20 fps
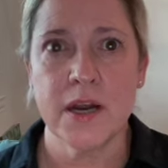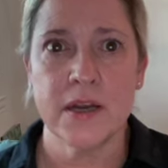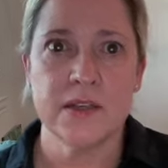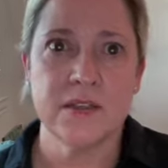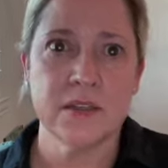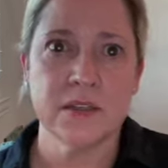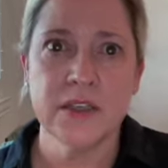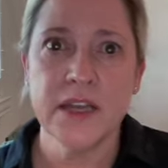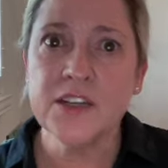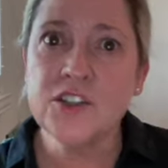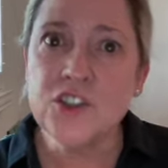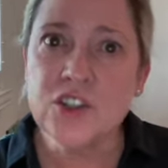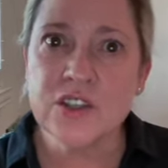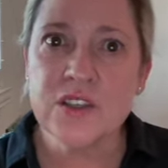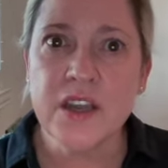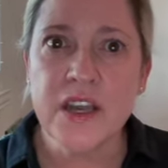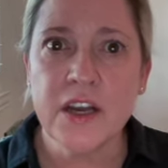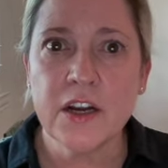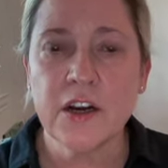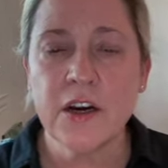as a
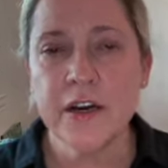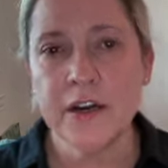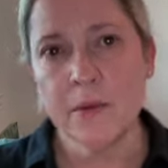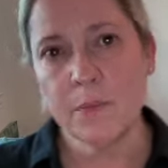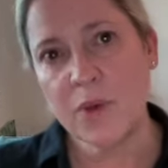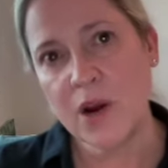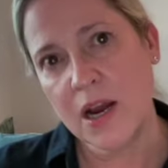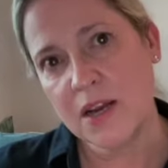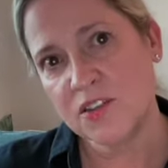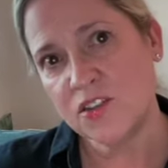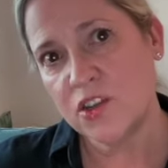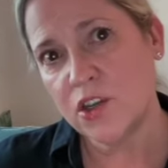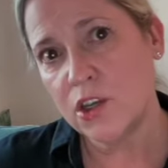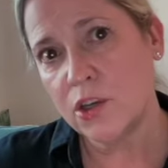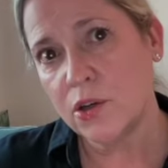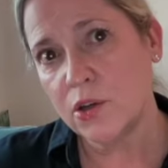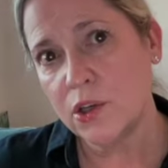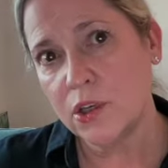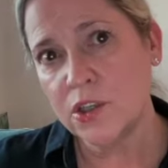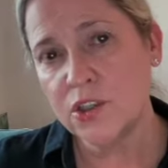legislator and a
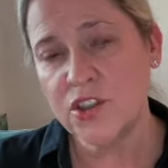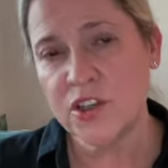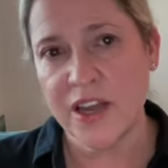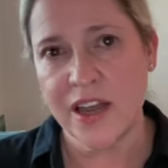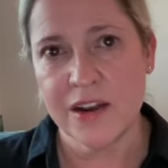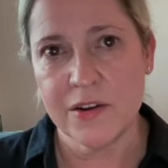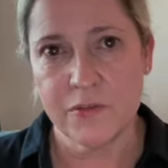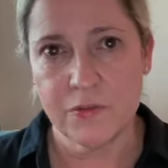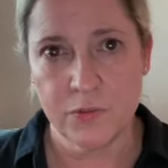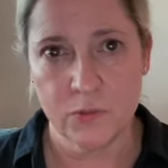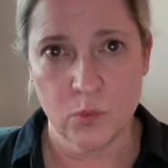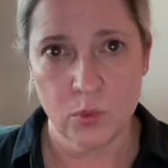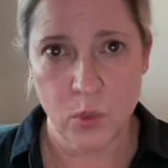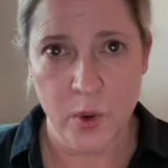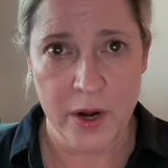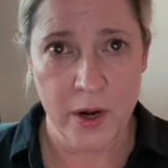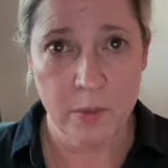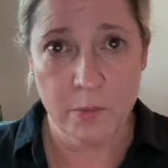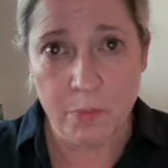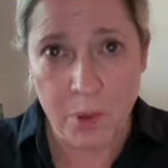prosecutor to kind of
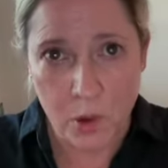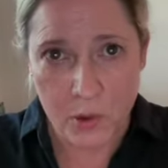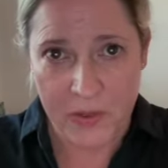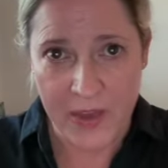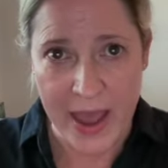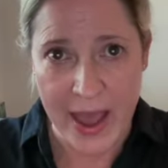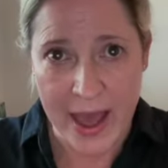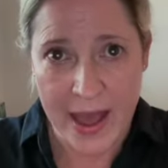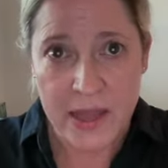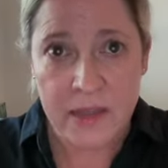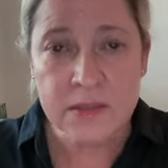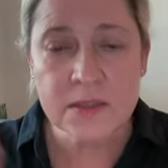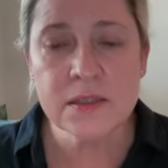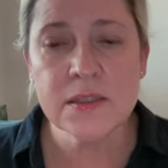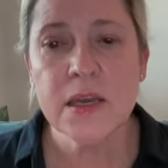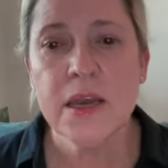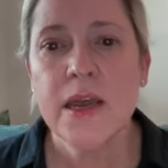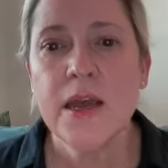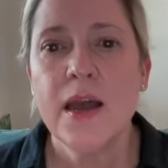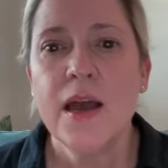wear both
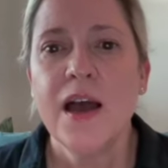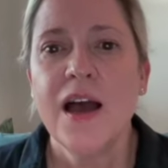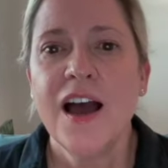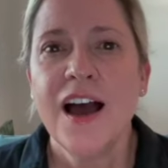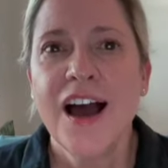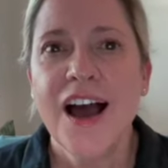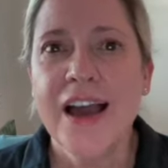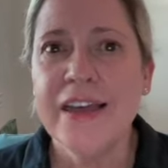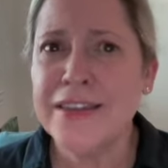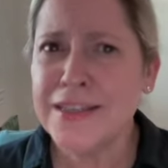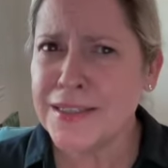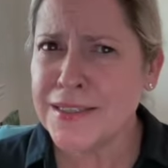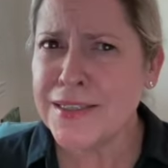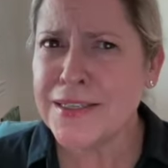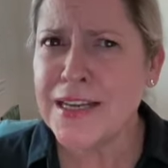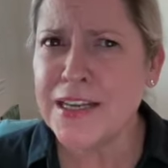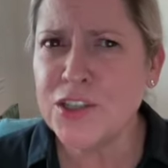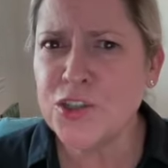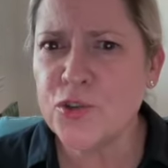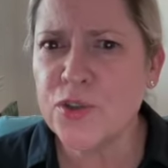hats. I think it's
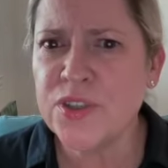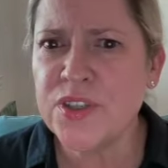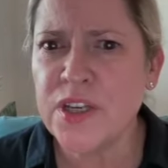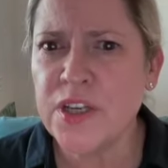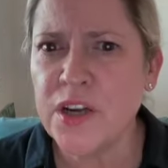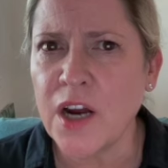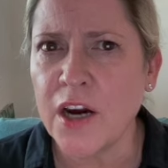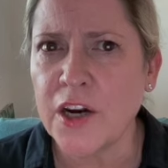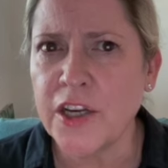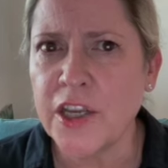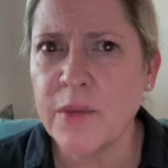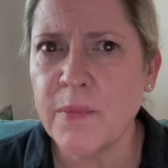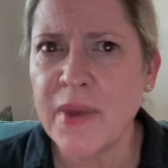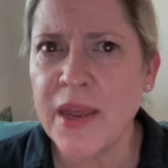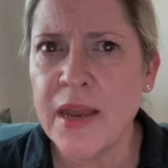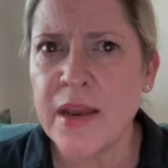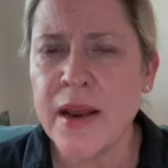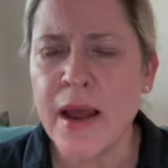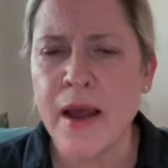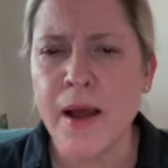an interesting
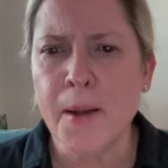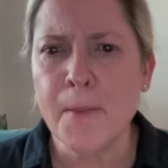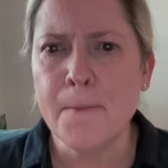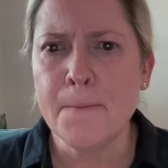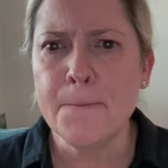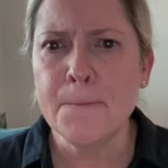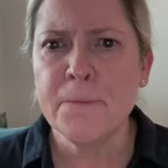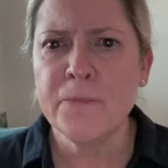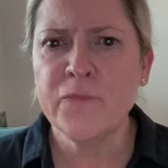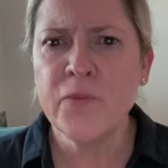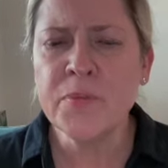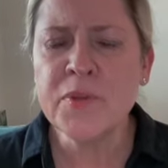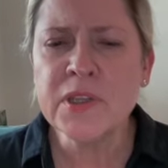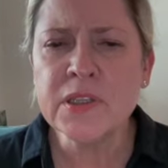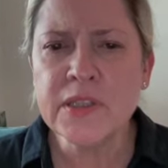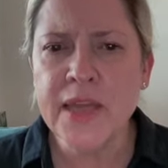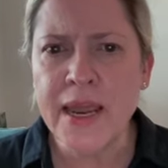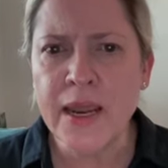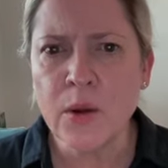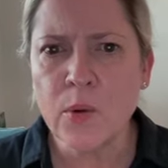argument. From the
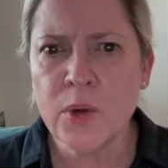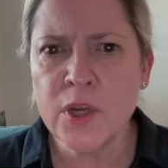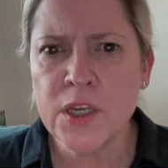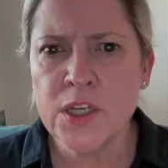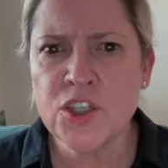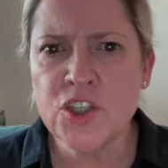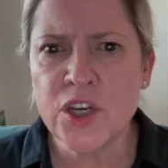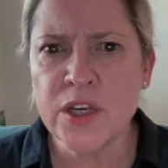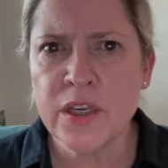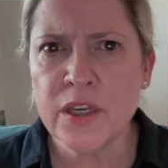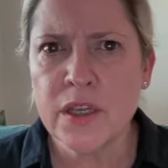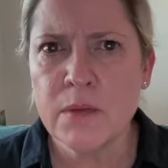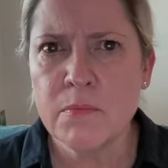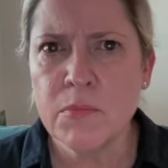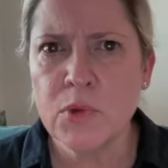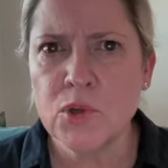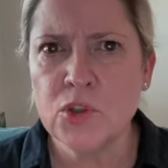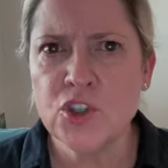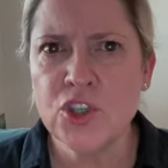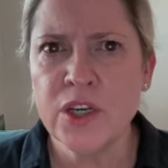language in the
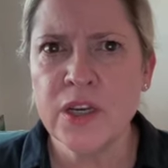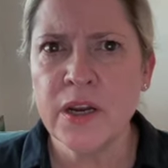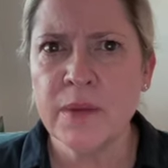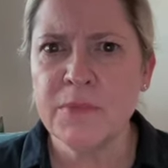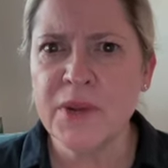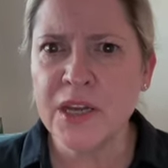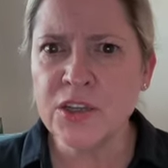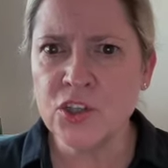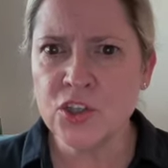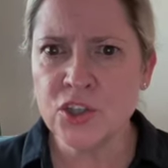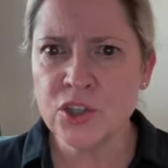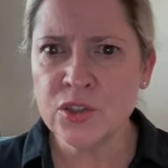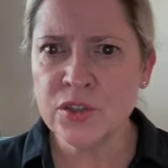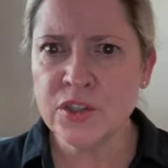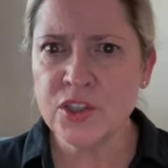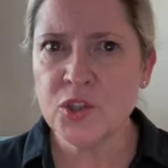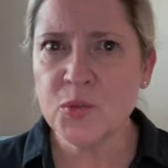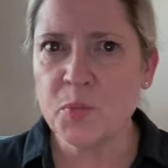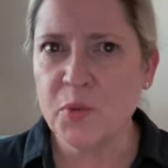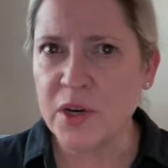motion, I'm not sure
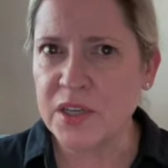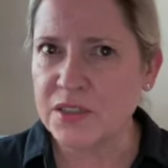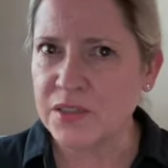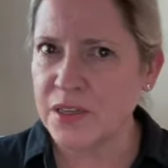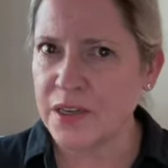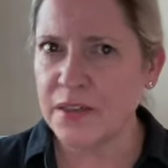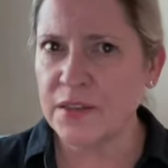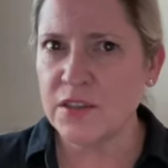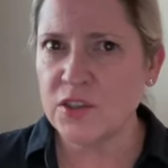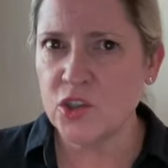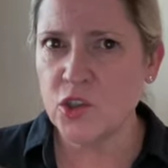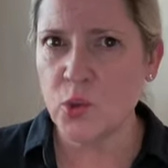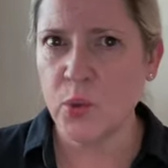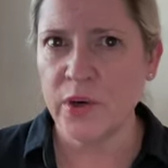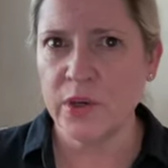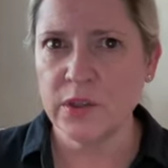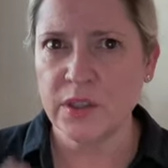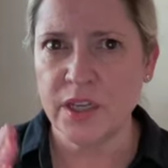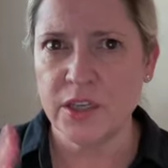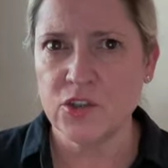there's precedent that
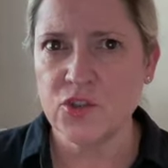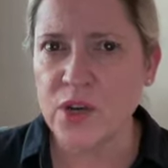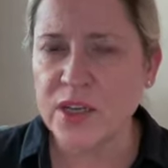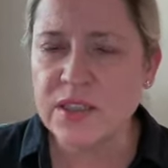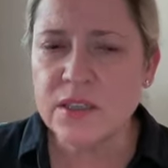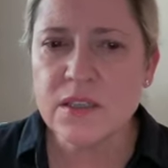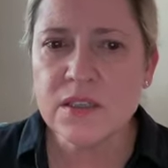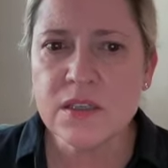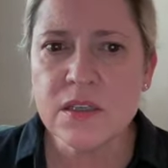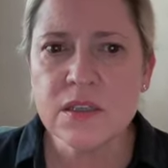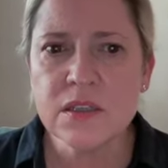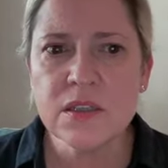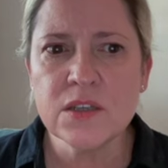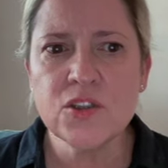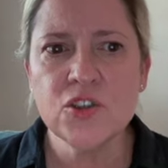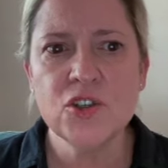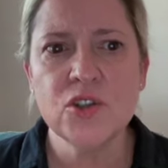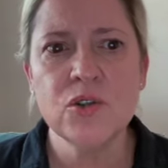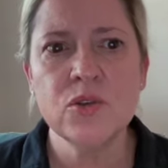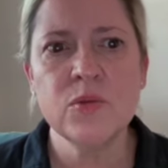squarely addresses this
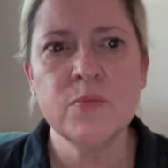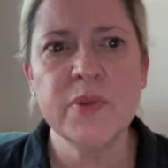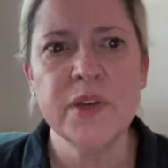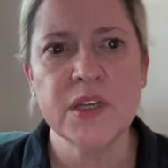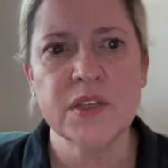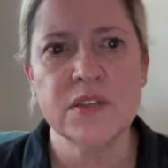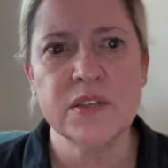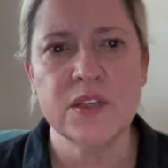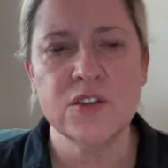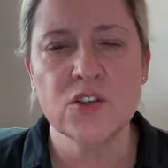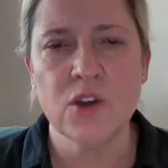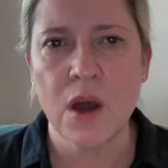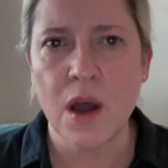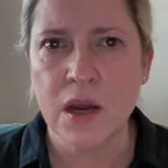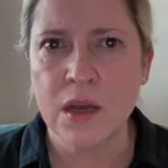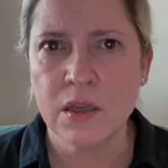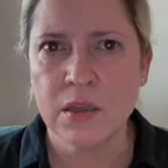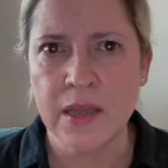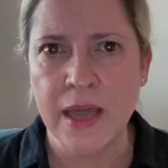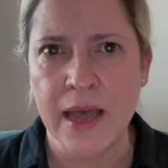issue, because they
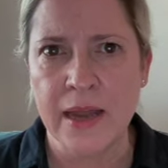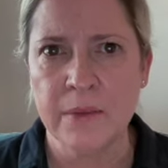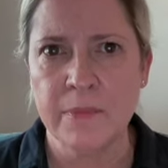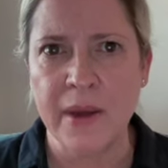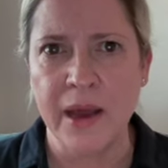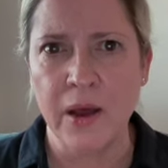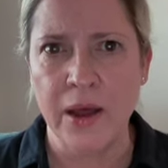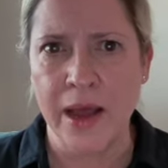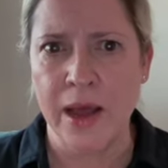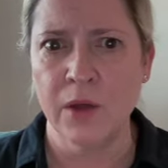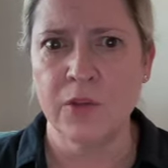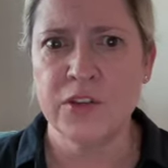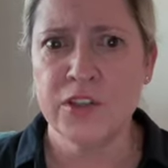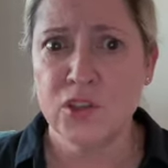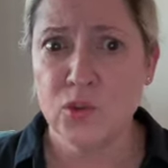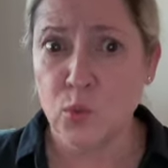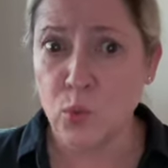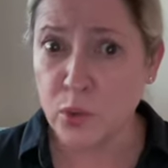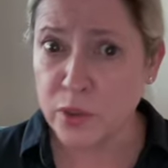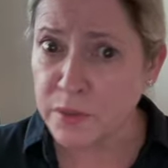talk a lot about how
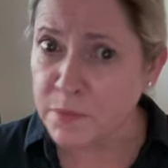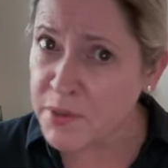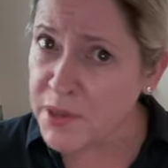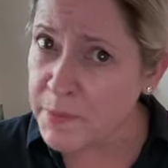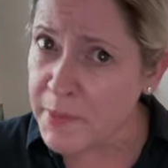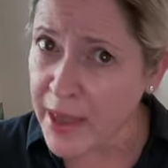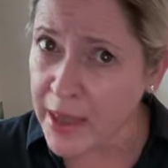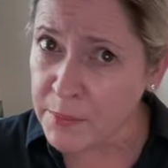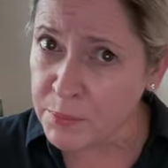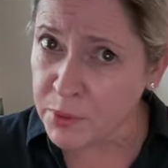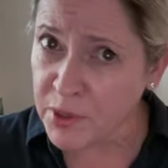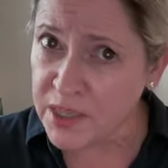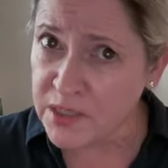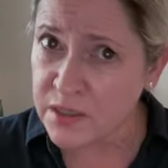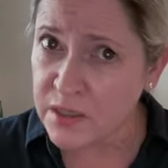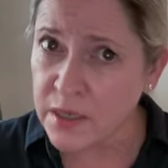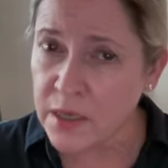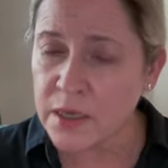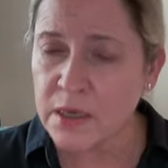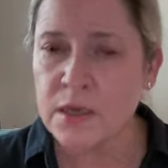this would be bad
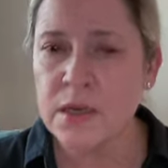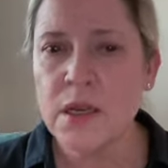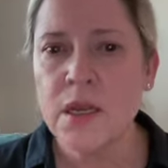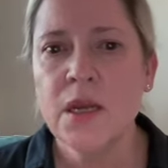precedent.